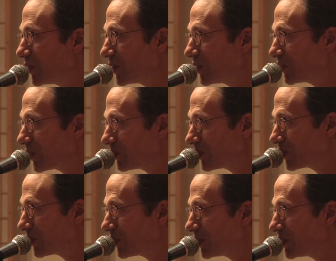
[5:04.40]
very
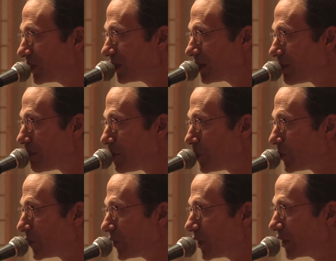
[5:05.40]
selflessly
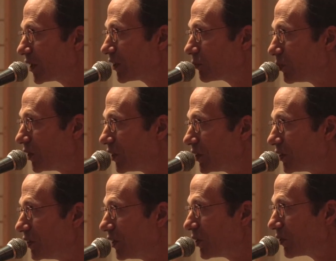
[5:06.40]
they gave
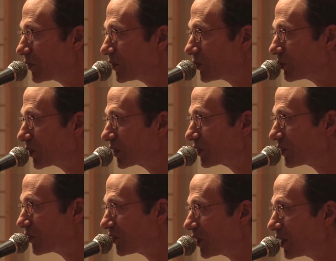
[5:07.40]
blood, they offered to work at
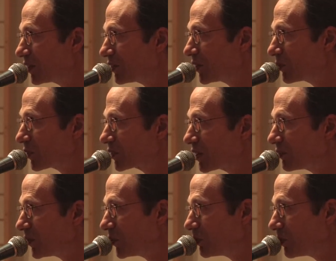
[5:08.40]
the site, they worked at
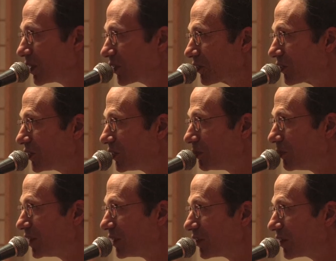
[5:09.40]
phone banks, they did
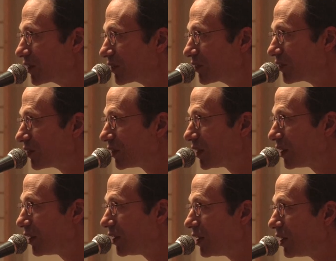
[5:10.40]
many things.
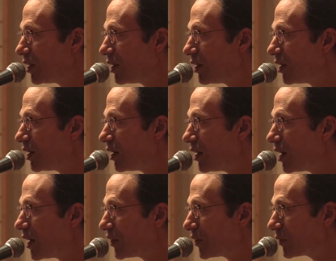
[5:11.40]

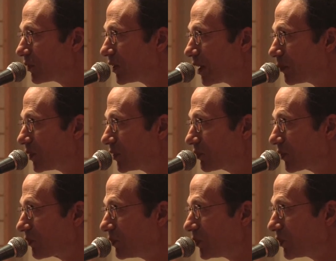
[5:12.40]
I think what happens
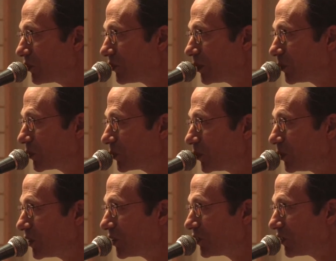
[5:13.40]
with Fukushima will
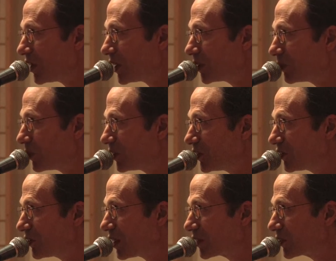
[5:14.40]
be the same, but
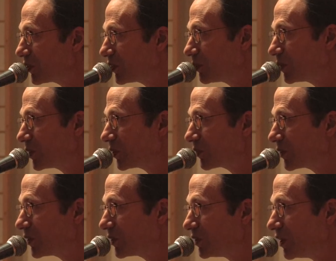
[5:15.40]
it's not going to be
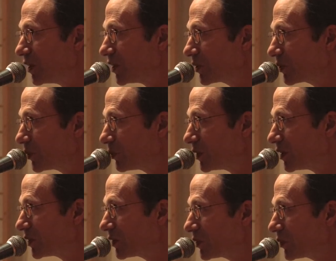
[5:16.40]
over in a day or a
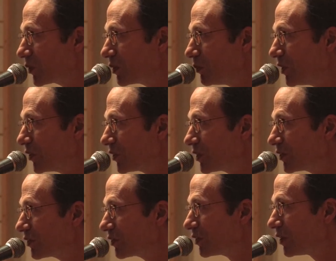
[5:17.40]
week or a month.
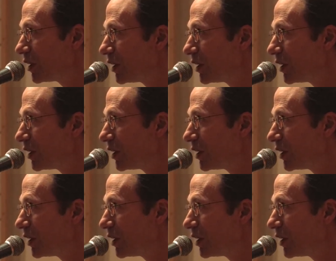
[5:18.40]
It's,